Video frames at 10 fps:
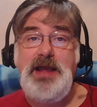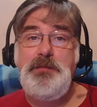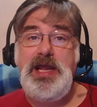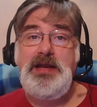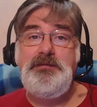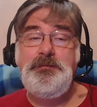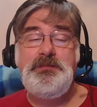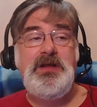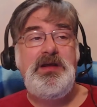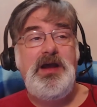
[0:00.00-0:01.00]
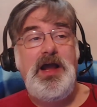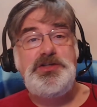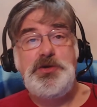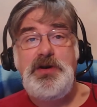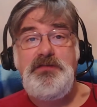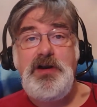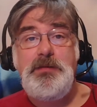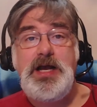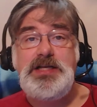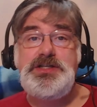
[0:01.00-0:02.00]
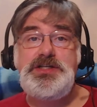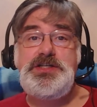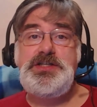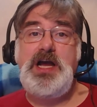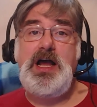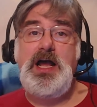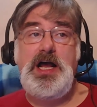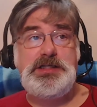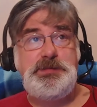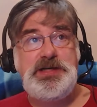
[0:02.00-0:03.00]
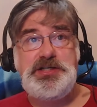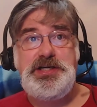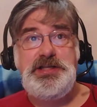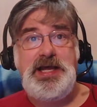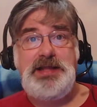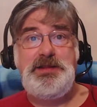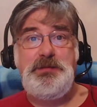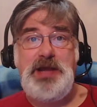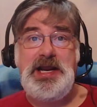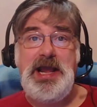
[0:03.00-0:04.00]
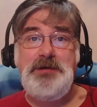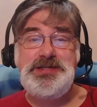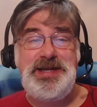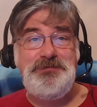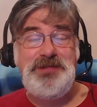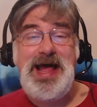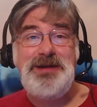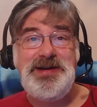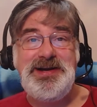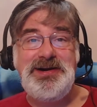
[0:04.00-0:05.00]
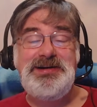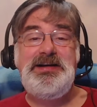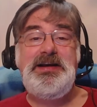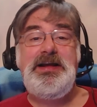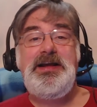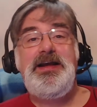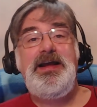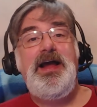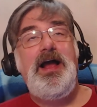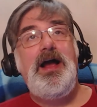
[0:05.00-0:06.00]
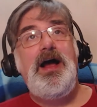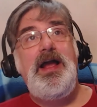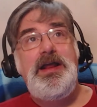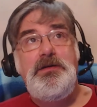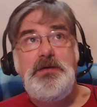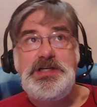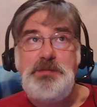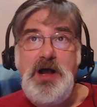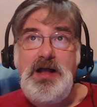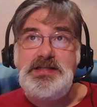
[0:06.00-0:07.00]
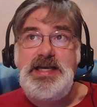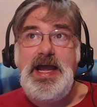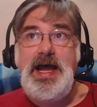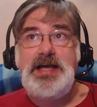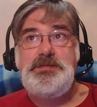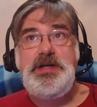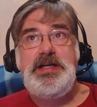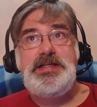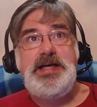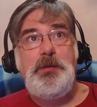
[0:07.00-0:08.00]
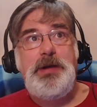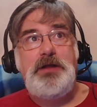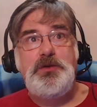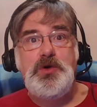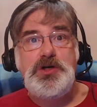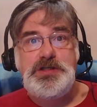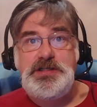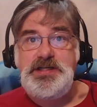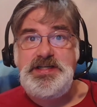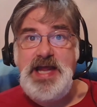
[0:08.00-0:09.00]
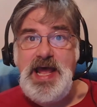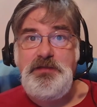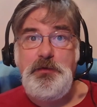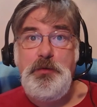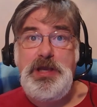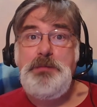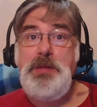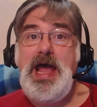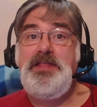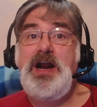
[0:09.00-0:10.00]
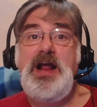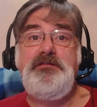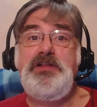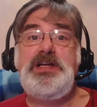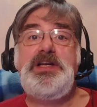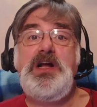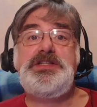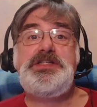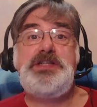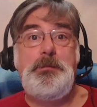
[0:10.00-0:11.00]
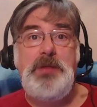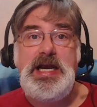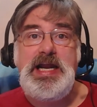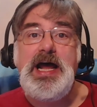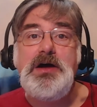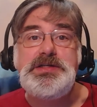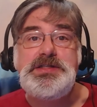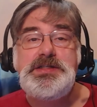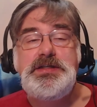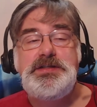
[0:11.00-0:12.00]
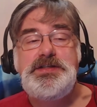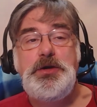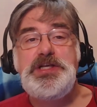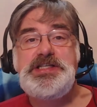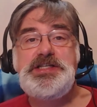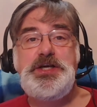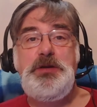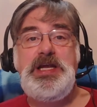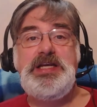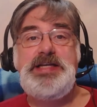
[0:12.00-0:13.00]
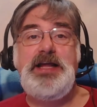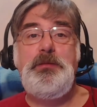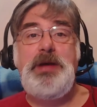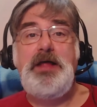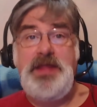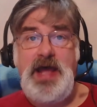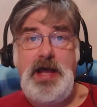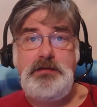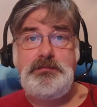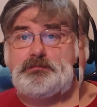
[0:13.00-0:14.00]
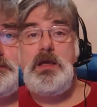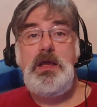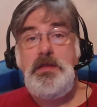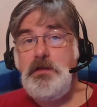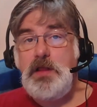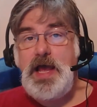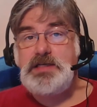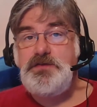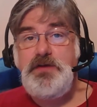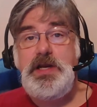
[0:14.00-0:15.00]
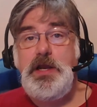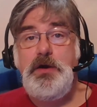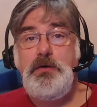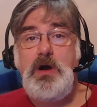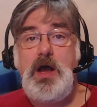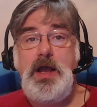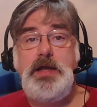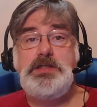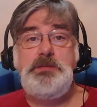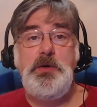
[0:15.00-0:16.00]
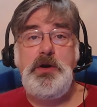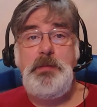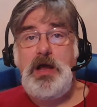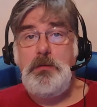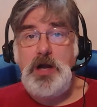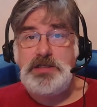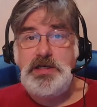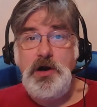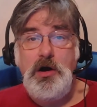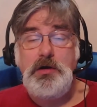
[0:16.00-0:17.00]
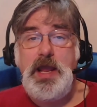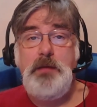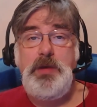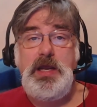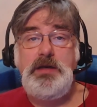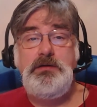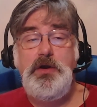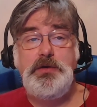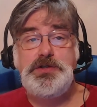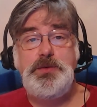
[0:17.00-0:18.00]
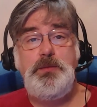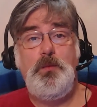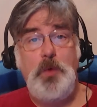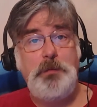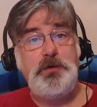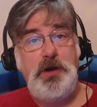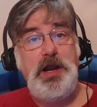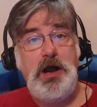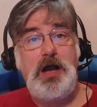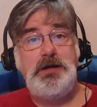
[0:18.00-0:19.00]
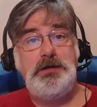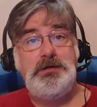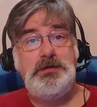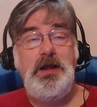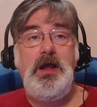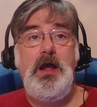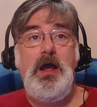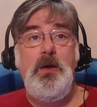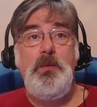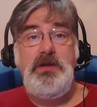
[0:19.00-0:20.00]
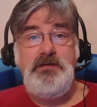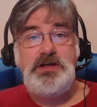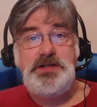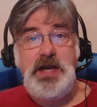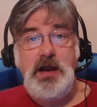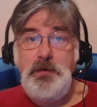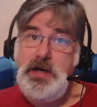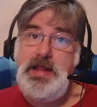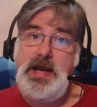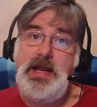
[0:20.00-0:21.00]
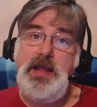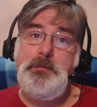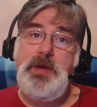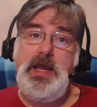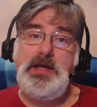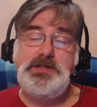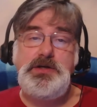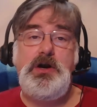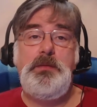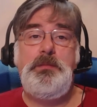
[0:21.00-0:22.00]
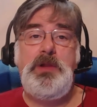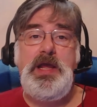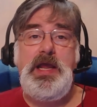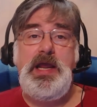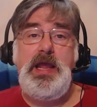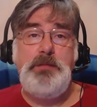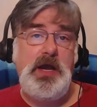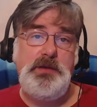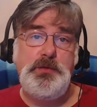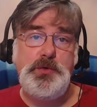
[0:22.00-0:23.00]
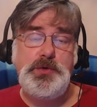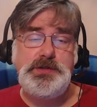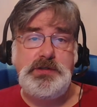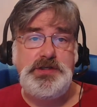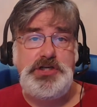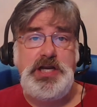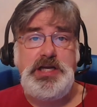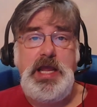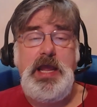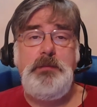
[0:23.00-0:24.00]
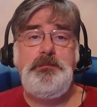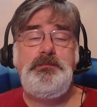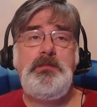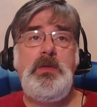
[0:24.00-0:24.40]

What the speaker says: campaign. I enjoyed it very much, especially that the bad guy was named Vladimir. In response, he asked me to tell about the worst death or big bad that I inflicted on somebody else. So this is going to be a tale about that. In the last video, I had spoken about a Monty Hall campaign known as Warped Greyhawk. We eventually got rid of that campaign and started playing a by the rules legit game.